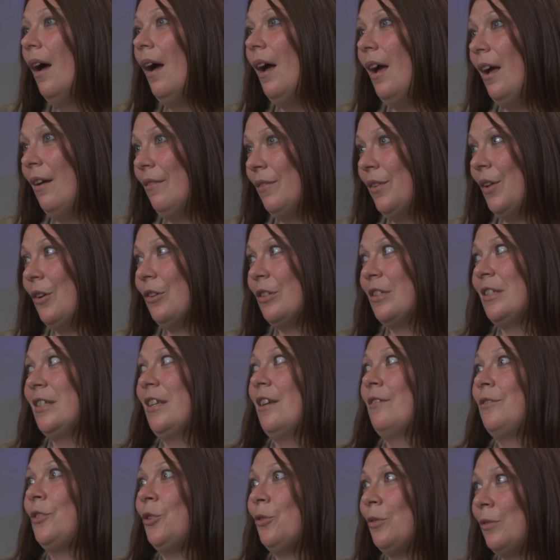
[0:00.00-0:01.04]
I've lost
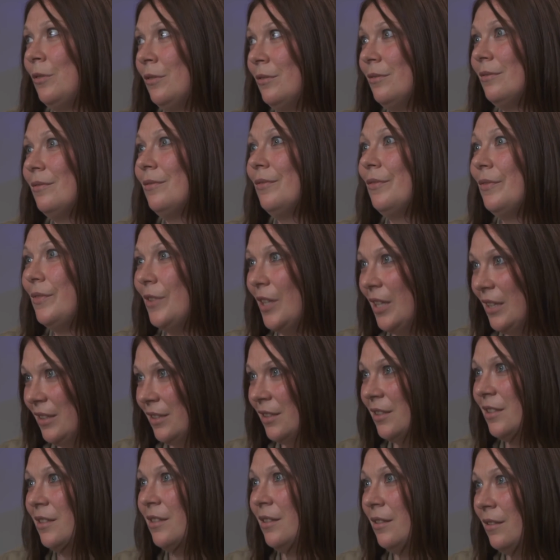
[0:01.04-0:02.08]
several
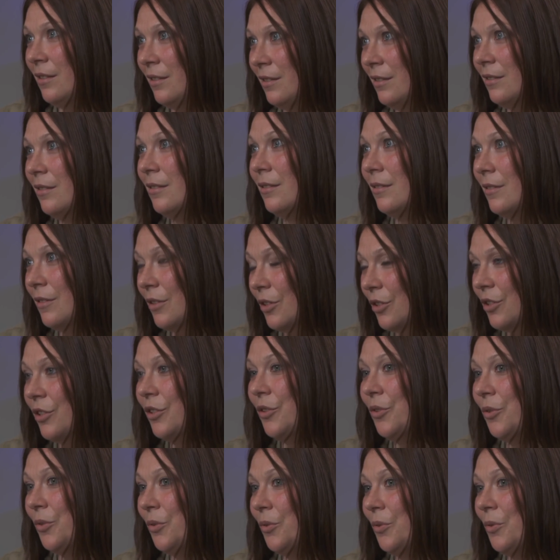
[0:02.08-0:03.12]
friends
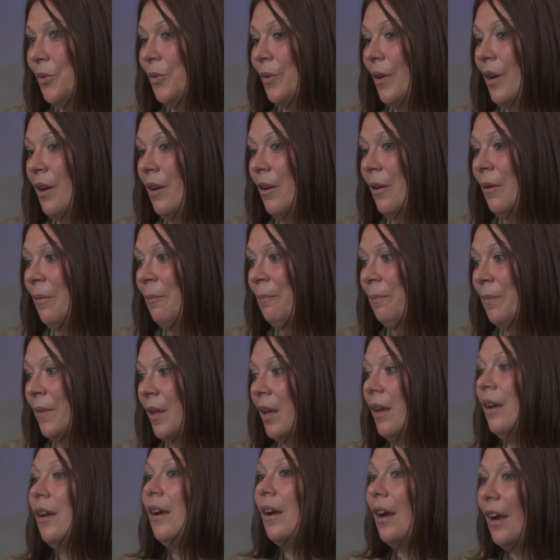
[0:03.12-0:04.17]
to
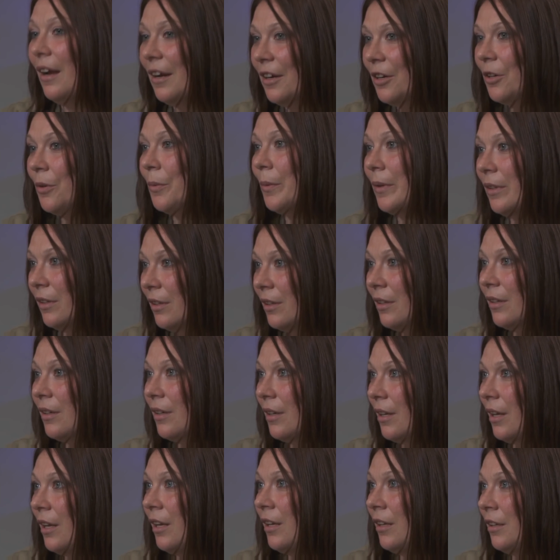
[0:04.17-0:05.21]
heroin
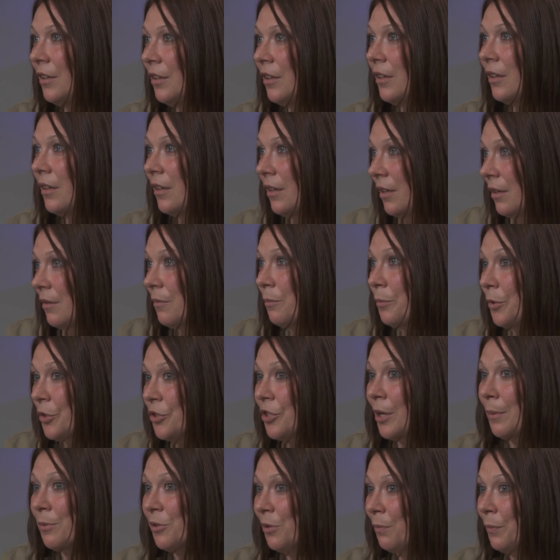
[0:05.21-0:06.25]
and
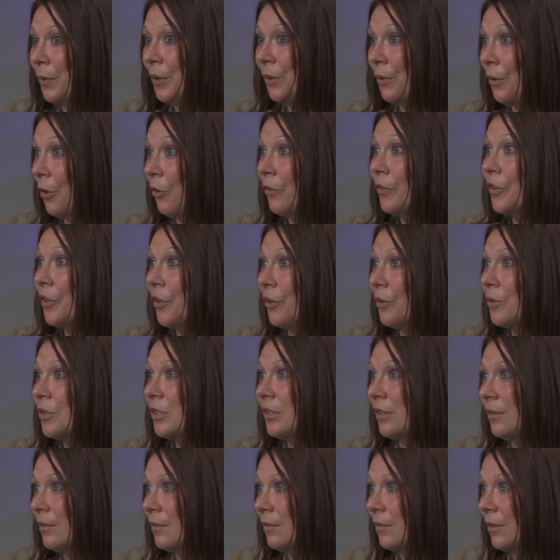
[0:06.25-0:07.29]
prescription pill
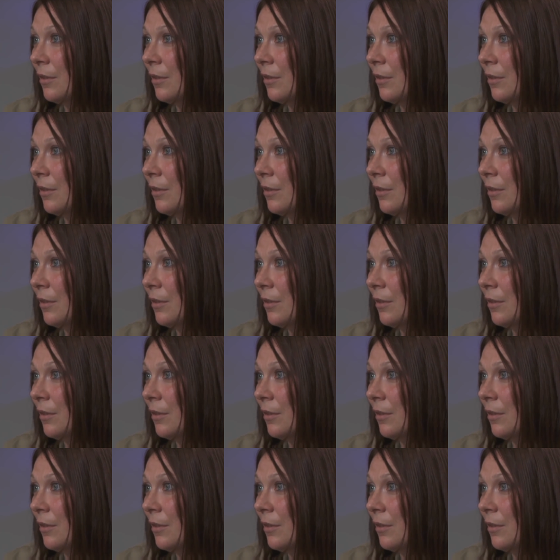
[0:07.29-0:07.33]
overdose.